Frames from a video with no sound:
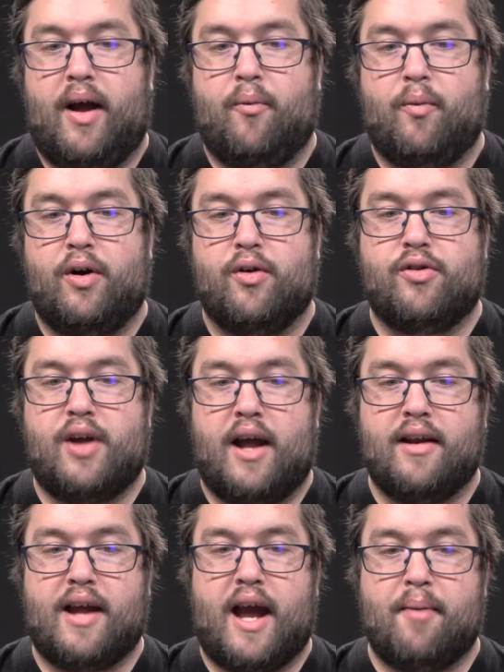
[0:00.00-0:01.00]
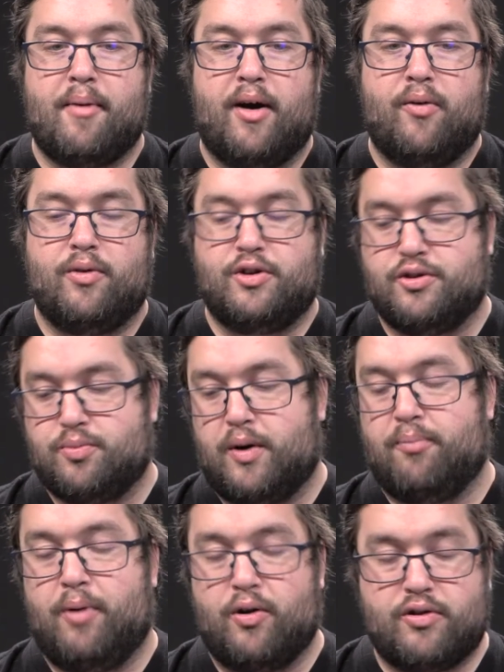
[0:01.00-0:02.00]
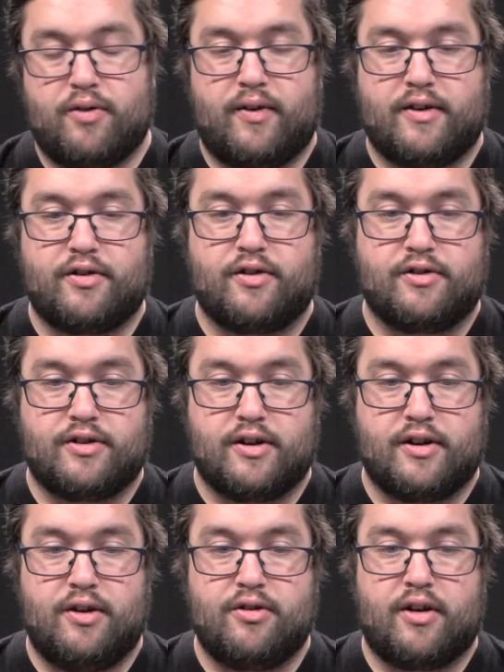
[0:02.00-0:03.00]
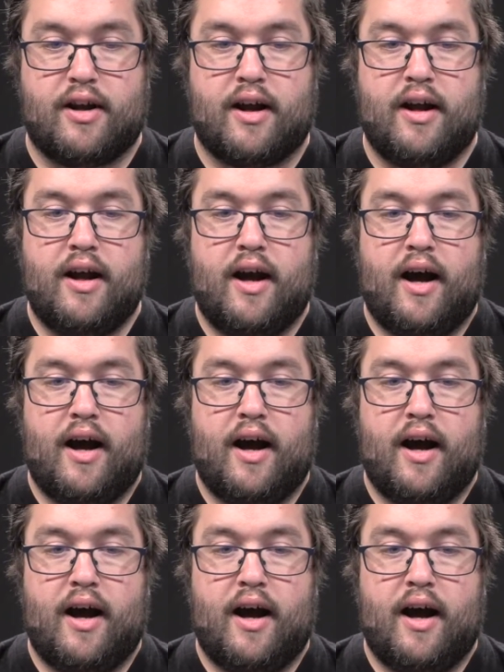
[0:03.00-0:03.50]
Windows 10 came out, which is what most of us are still using,